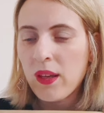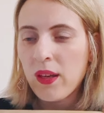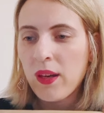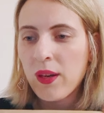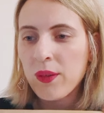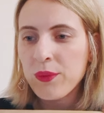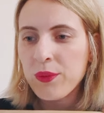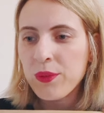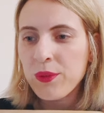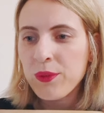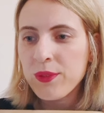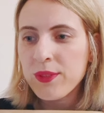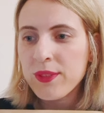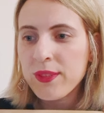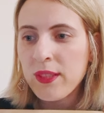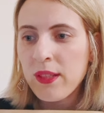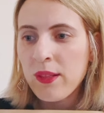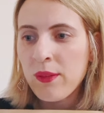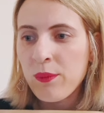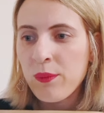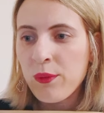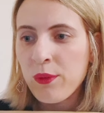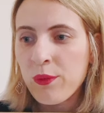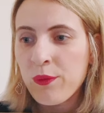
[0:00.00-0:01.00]
how do you
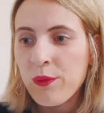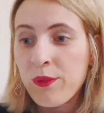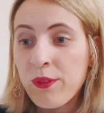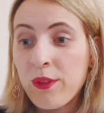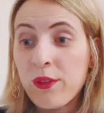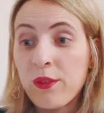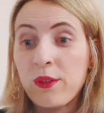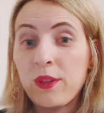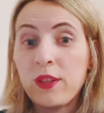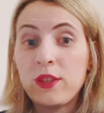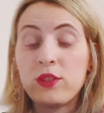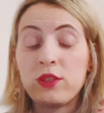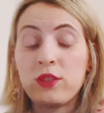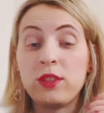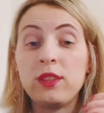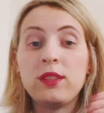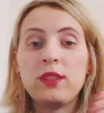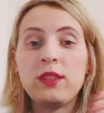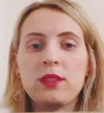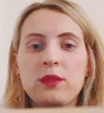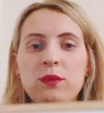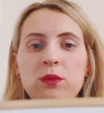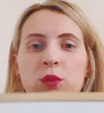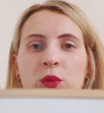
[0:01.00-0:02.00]
spell wolf in Croatian?
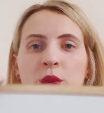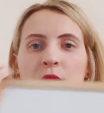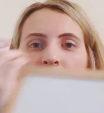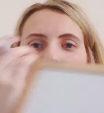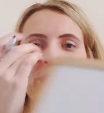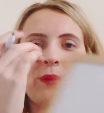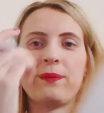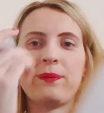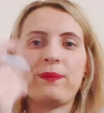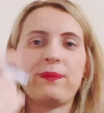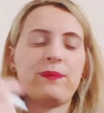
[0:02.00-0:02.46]
It is vuk.